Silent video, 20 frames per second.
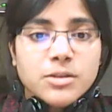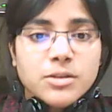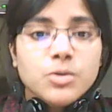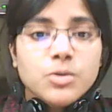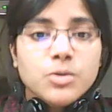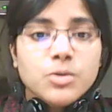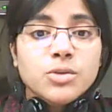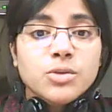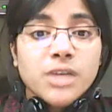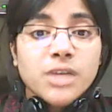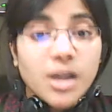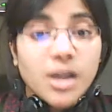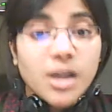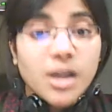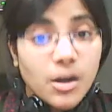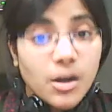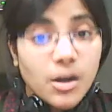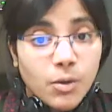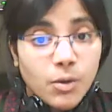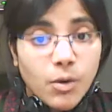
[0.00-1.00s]
usually a
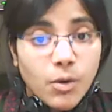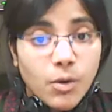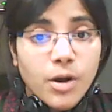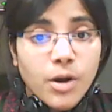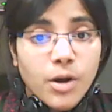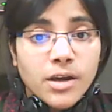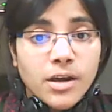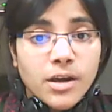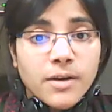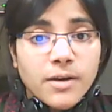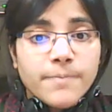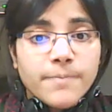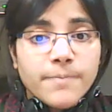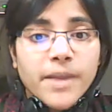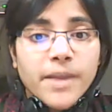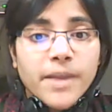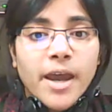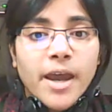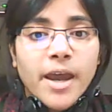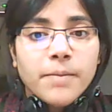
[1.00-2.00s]
low order
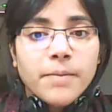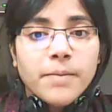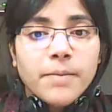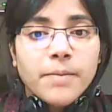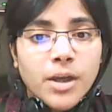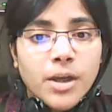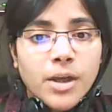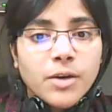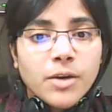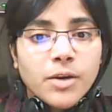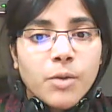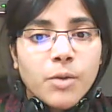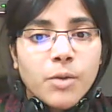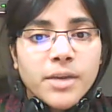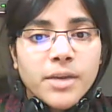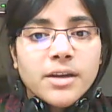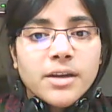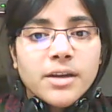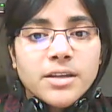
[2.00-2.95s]
and polynomial